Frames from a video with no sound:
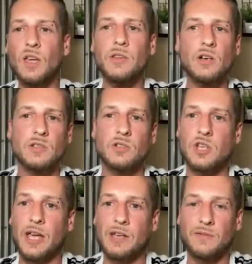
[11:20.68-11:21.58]
And they also
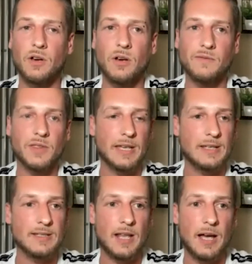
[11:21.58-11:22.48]
check for, for
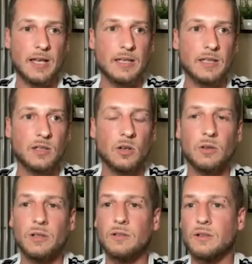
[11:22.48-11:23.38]
things like, you
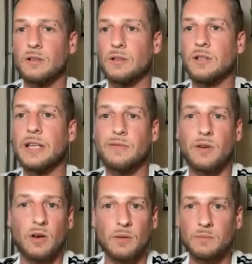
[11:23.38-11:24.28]
know,
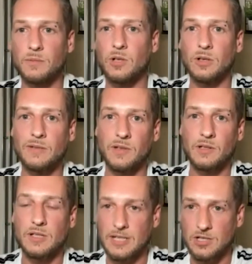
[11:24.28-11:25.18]
liver, you know, liver
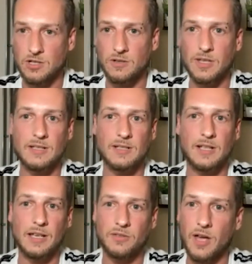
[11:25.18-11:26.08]
condition, things
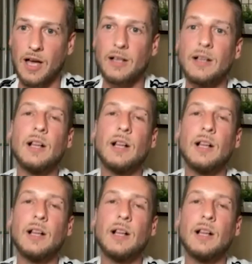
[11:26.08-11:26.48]
like that.